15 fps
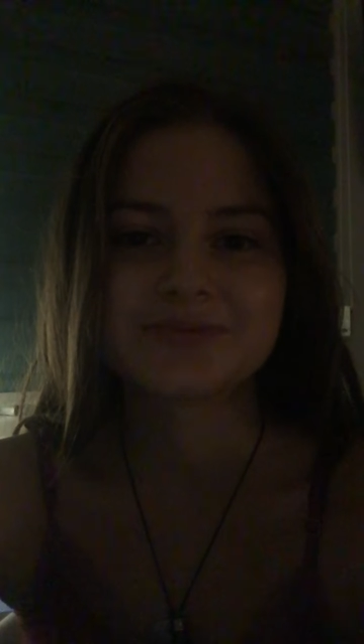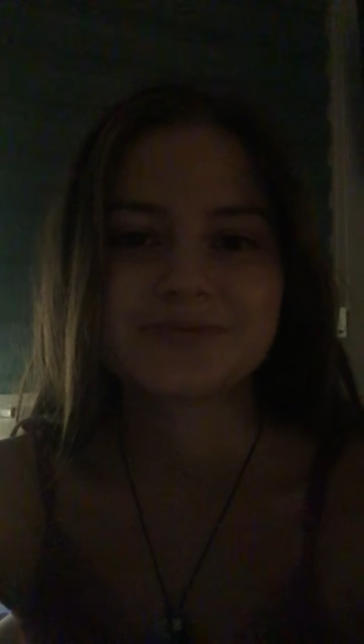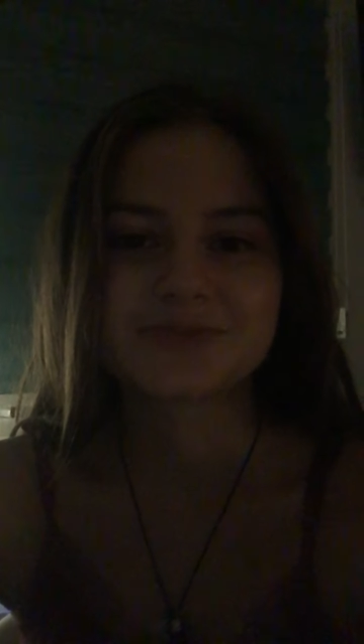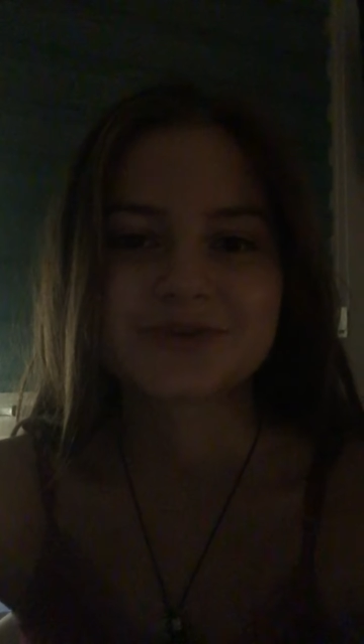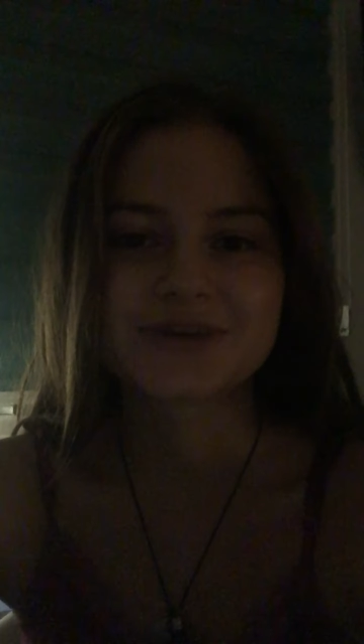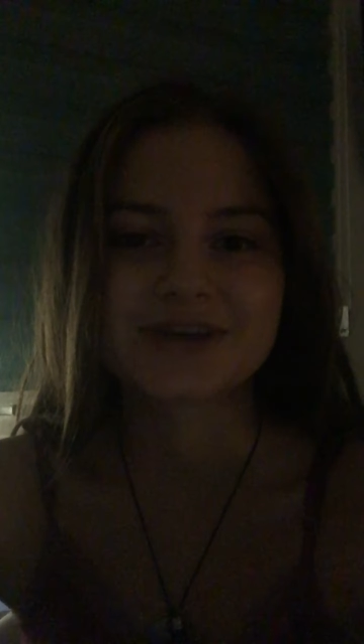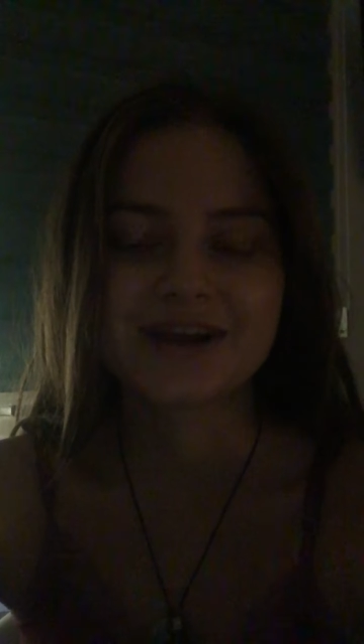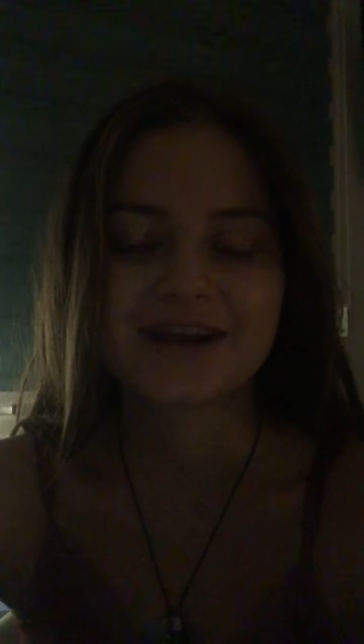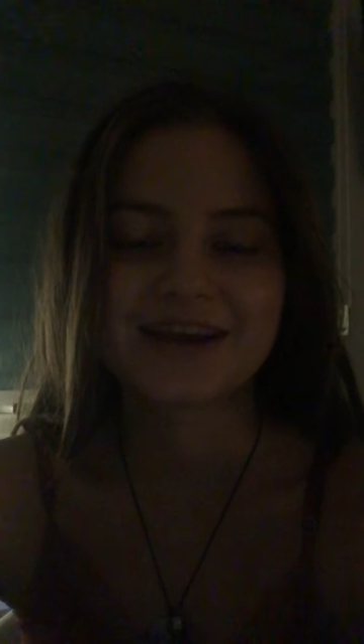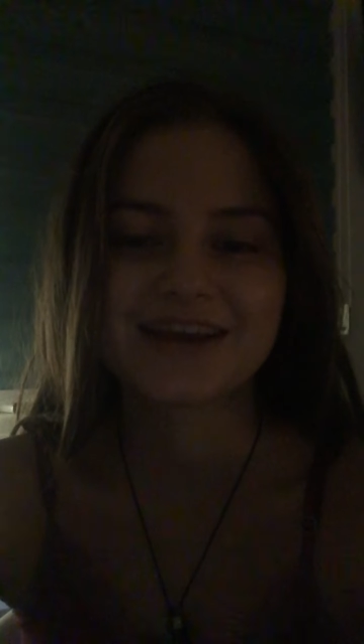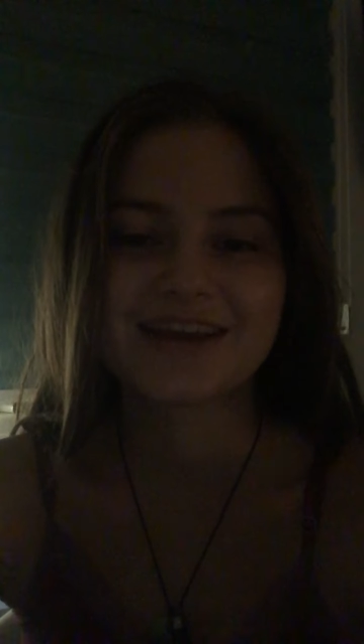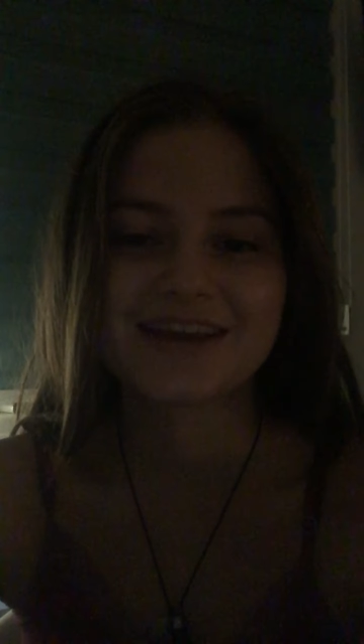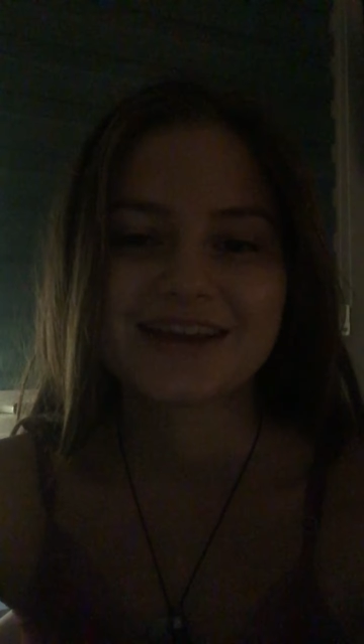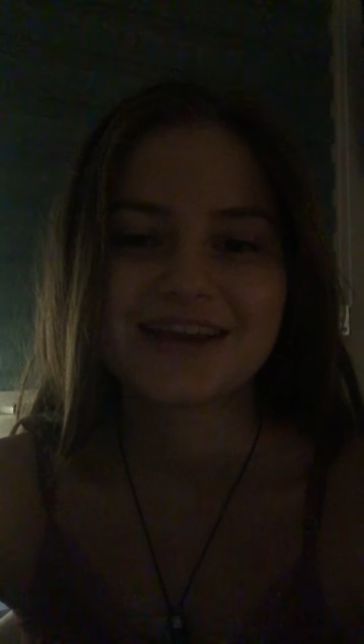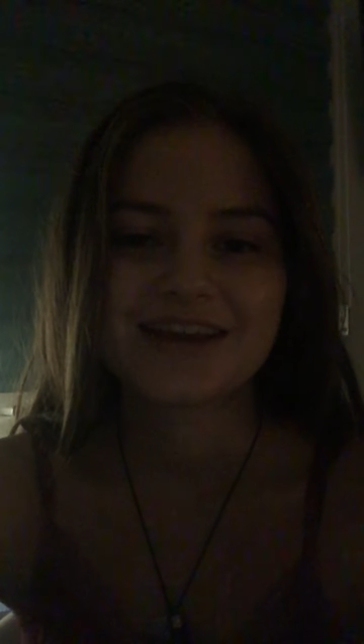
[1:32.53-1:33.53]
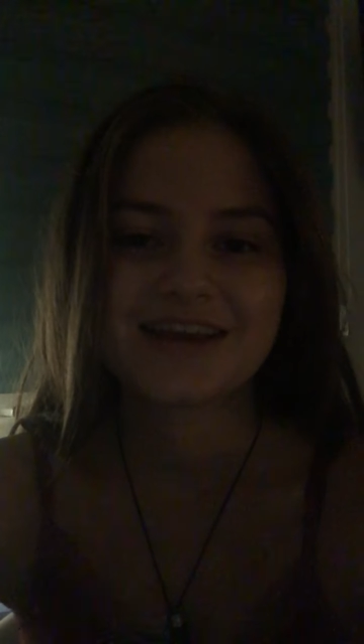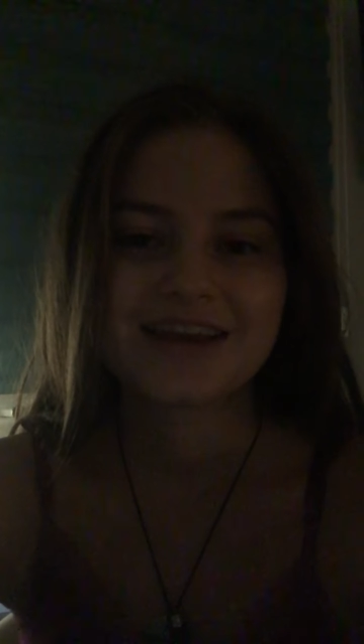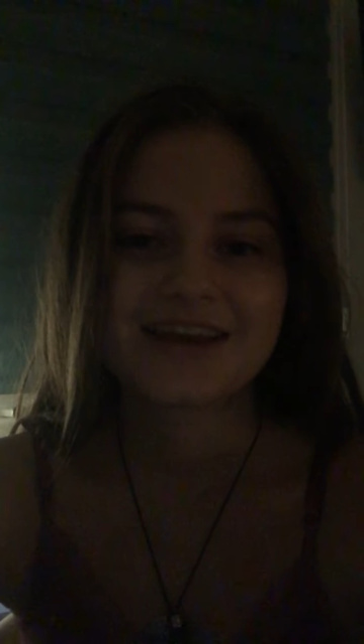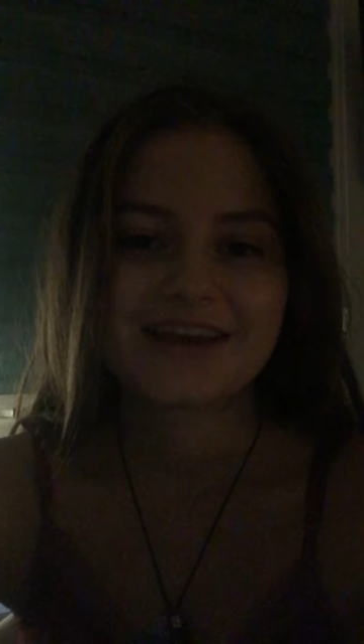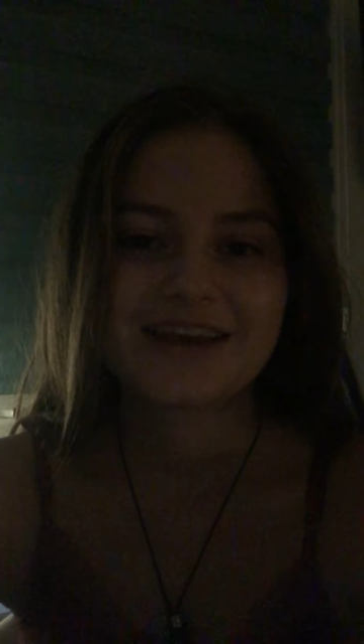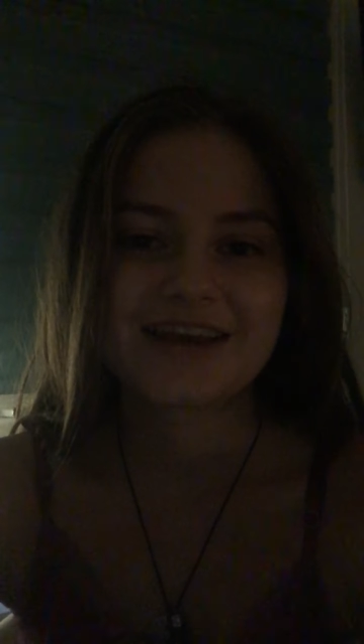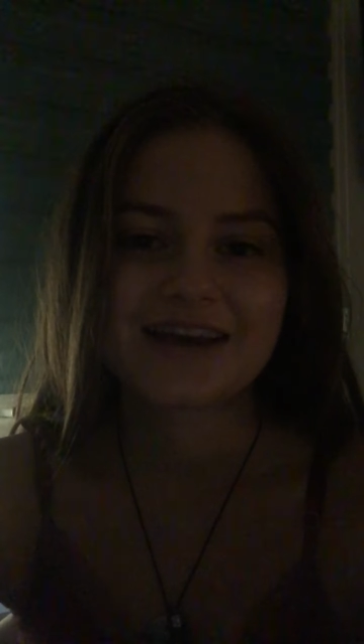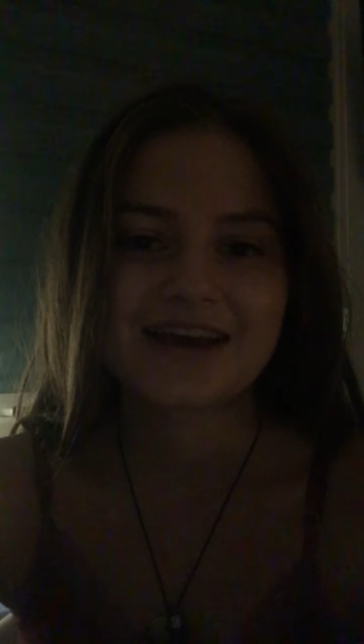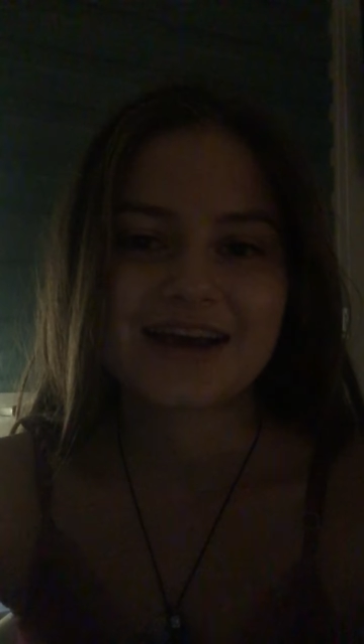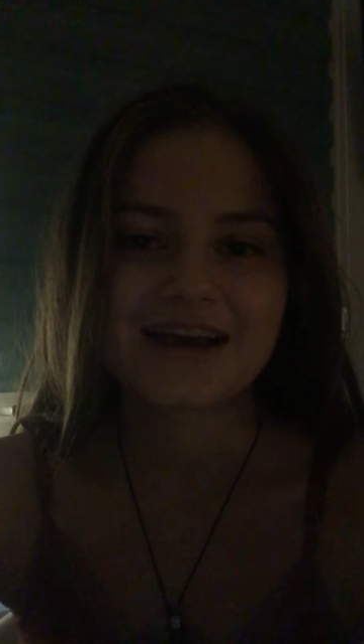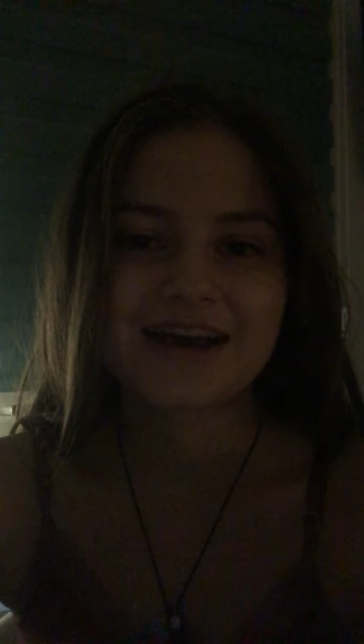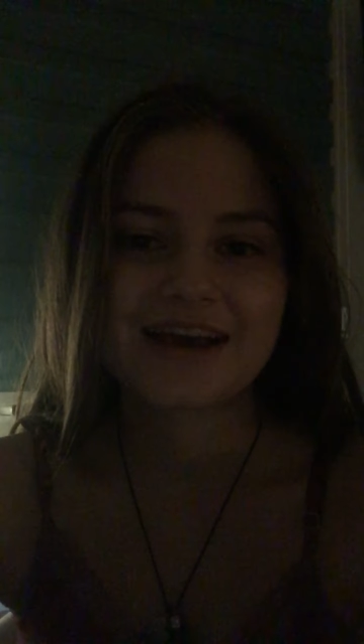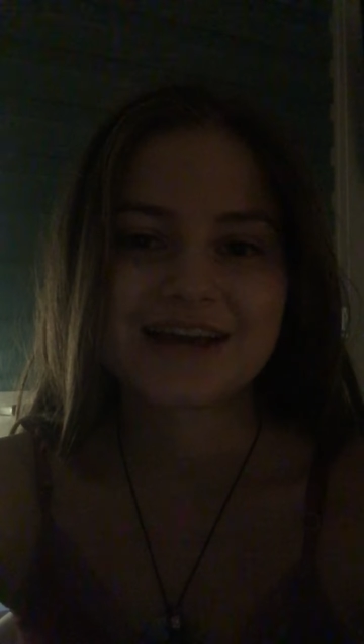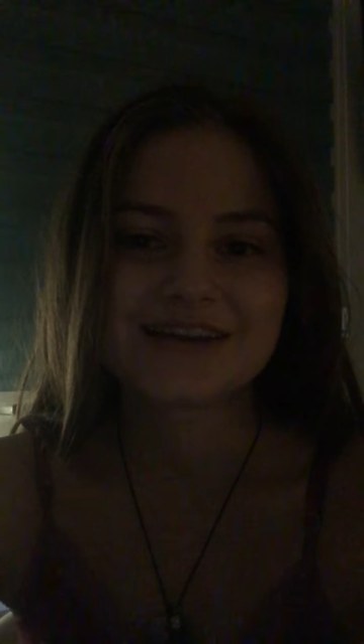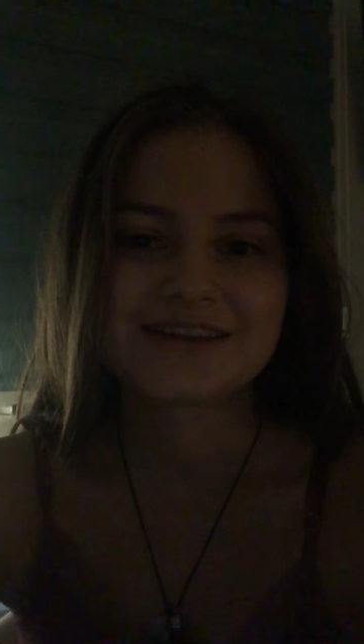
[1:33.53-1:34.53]
really.
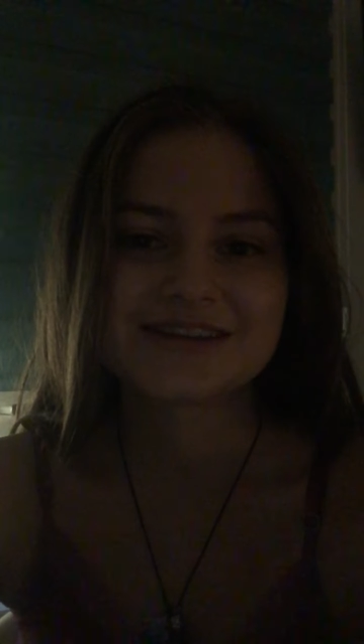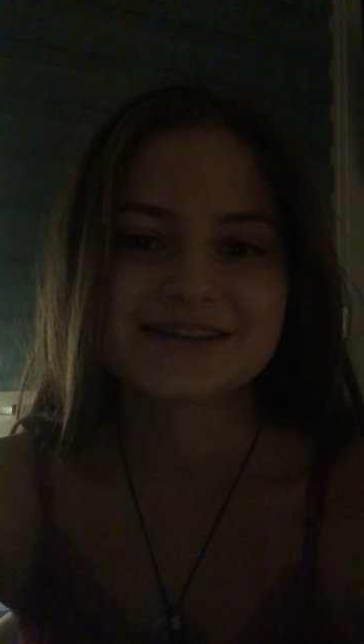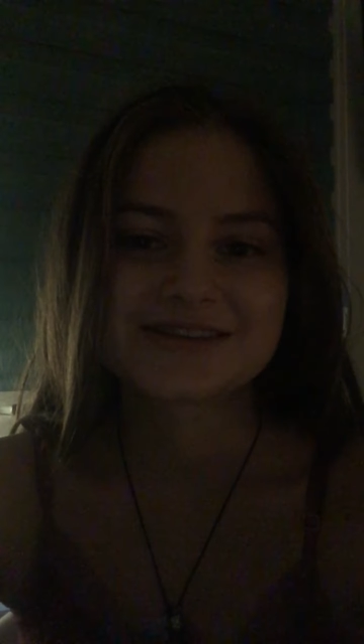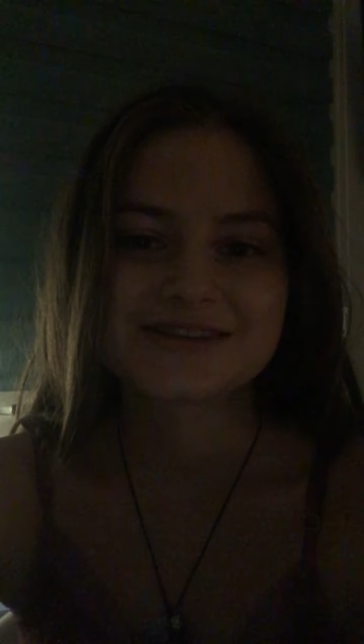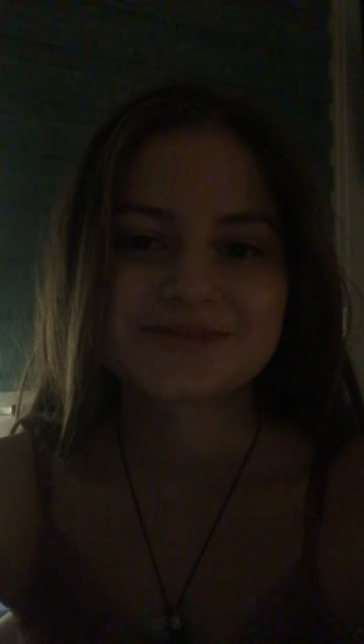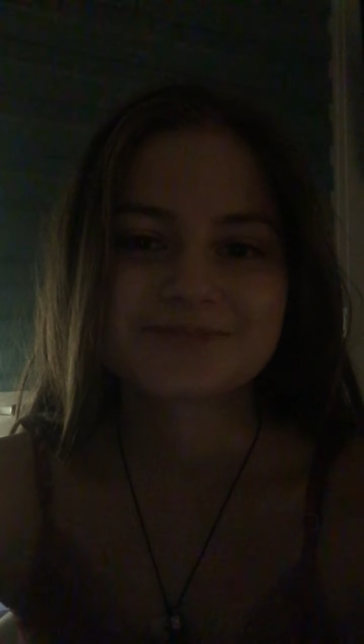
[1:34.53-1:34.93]
And